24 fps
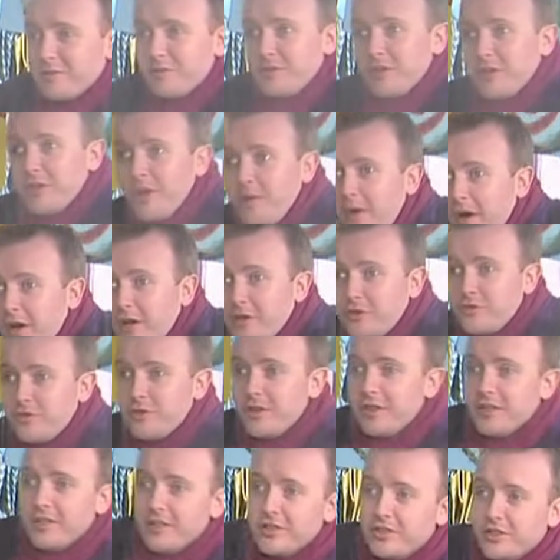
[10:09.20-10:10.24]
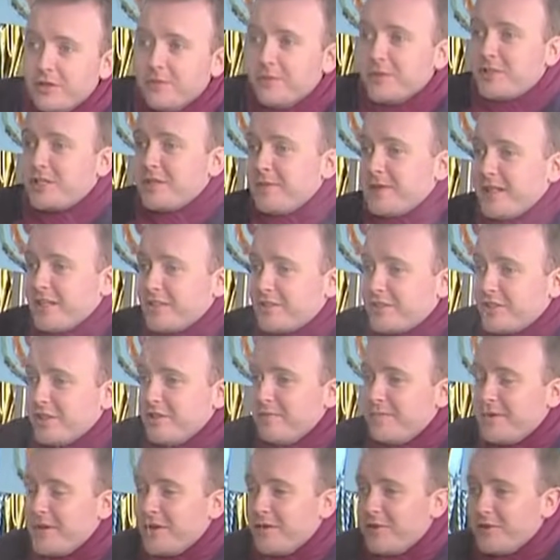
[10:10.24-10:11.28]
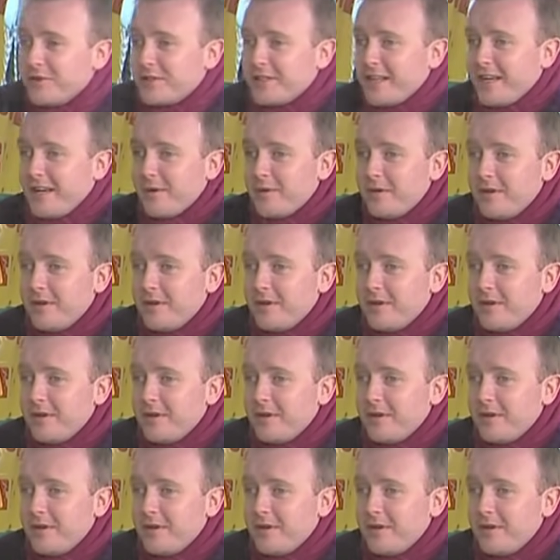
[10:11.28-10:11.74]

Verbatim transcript: You know I could really do with some of that soup of yours now.